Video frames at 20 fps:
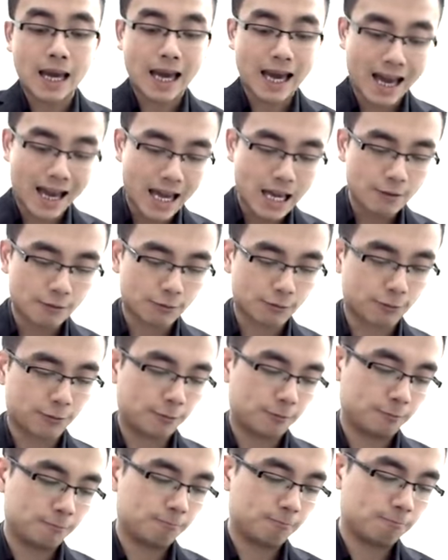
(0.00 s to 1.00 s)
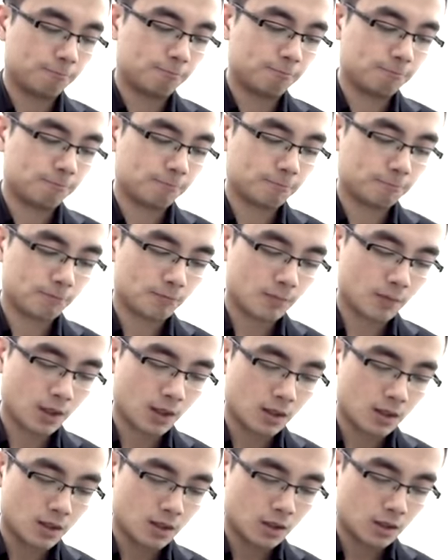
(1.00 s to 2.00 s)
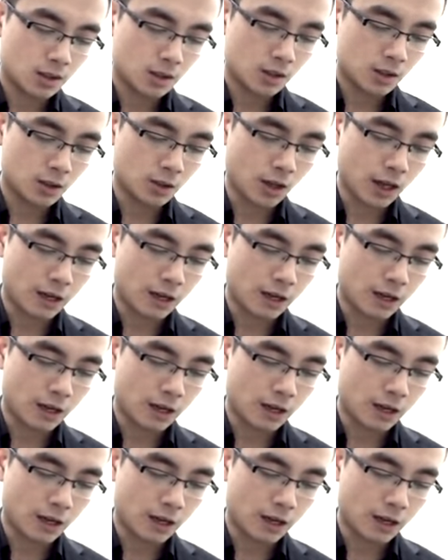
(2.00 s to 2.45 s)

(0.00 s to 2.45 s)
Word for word: If you